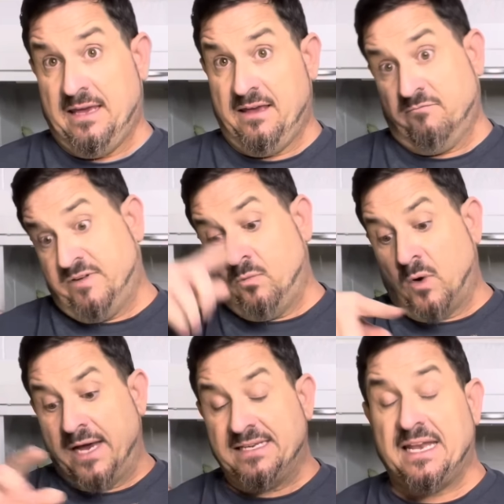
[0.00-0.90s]

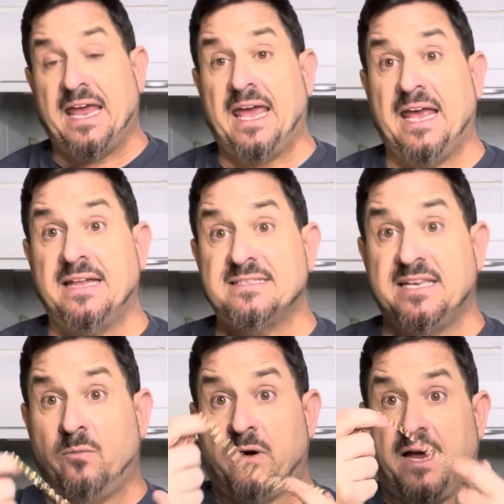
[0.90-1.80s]
Rewind it and
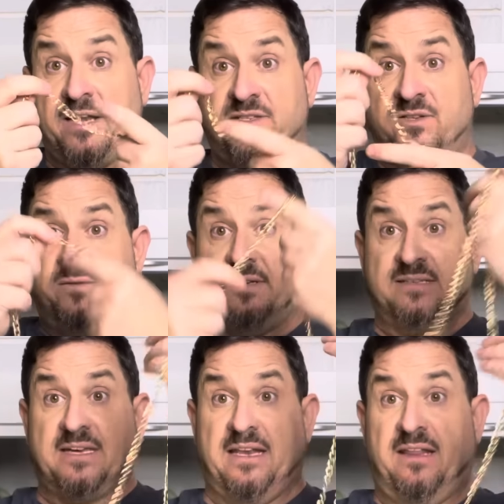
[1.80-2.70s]
see where I do this
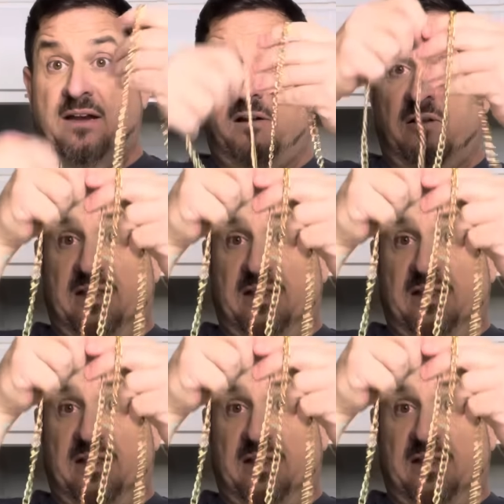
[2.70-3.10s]
kind of, it'll look